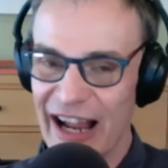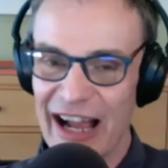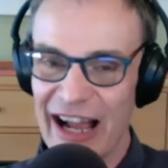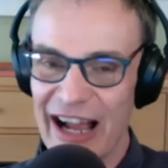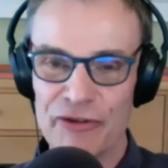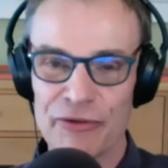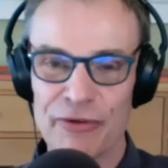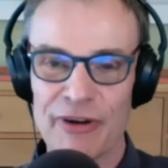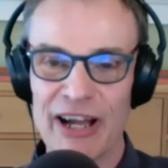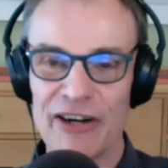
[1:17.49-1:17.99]
I
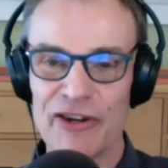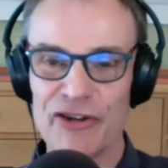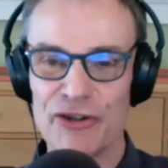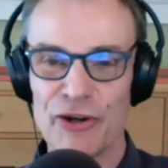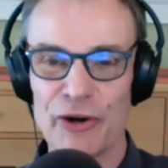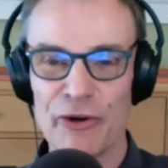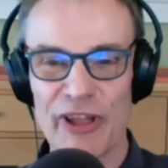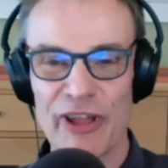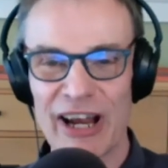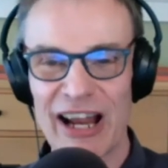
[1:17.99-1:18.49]
try to
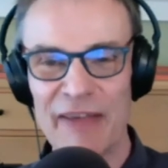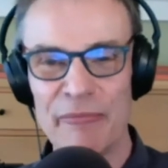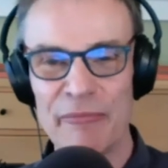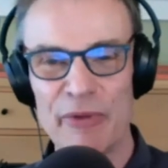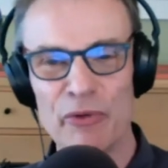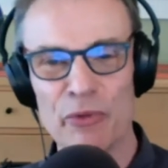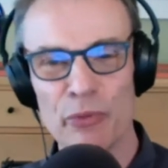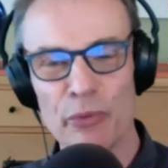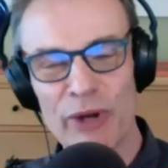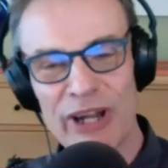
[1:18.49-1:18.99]
show that I've
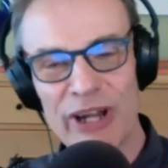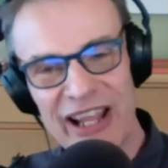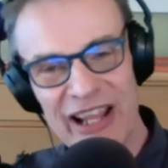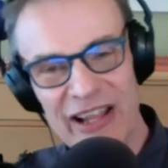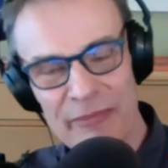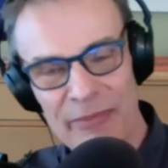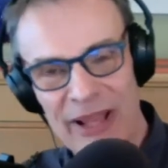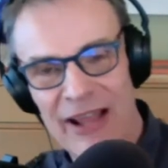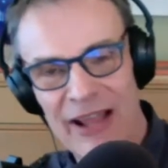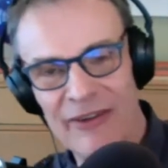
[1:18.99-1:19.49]
been reading
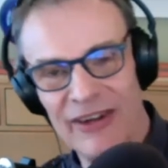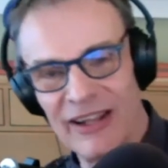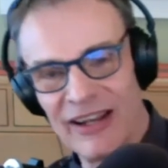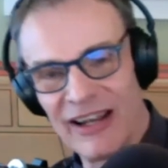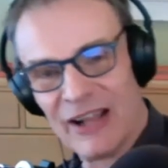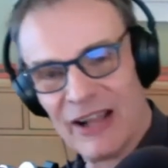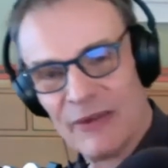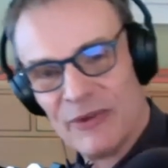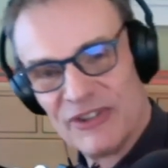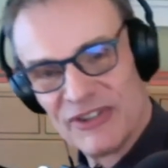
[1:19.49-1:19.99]
about and
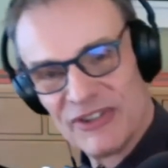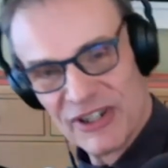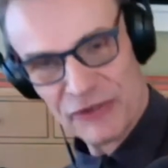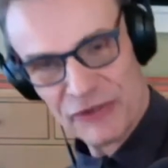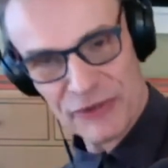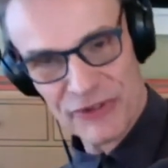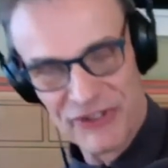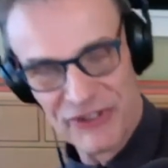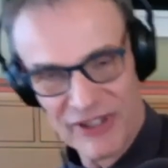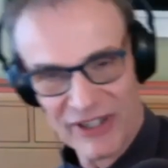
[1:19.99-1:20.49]
I was
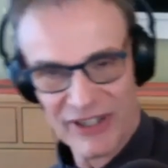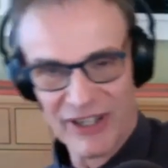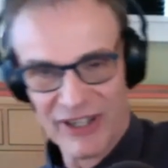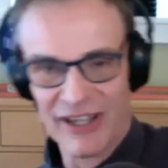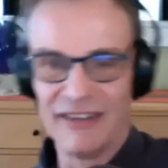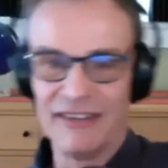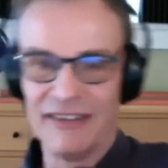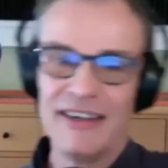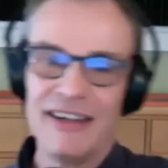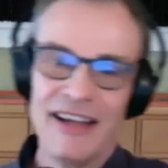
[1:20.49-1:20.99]
interested
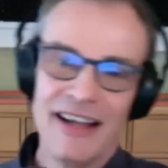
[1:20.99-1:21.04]
in.